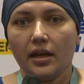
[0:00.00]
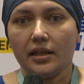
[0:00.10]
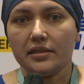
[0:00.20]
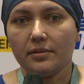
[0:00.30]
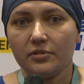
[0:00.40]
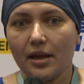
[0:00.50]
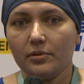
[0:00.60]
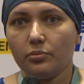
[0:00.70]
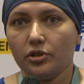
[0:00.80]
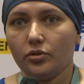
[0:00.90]
And
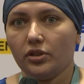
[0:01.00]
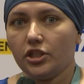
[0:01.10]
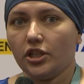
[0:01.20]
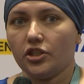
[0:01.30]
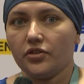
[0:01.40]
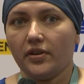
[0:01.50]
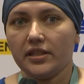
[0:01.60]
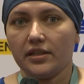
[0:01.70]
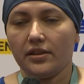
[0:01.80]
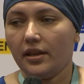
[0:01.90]
sometimes we do the changes
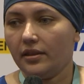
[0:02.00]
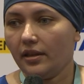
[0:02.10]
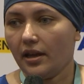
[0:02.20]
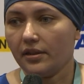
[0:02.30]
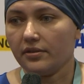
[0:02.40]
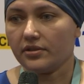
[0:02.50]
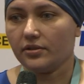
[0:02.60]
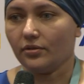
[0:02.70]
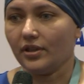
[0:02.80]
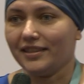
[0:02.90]
faster than the others
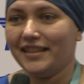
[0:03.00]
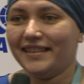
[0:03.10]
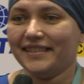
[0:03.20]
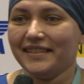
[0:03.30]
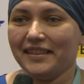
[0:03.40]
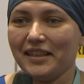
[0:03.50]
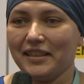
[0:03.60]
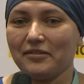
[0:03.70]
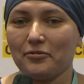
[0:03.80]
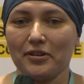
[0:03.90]
so that
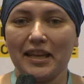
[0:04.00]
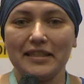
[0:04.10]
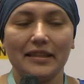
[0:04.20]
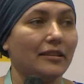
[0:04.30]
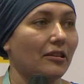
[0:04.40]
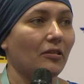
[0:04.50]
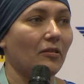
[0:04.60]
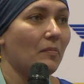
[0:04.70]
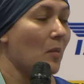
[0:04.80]
it creates little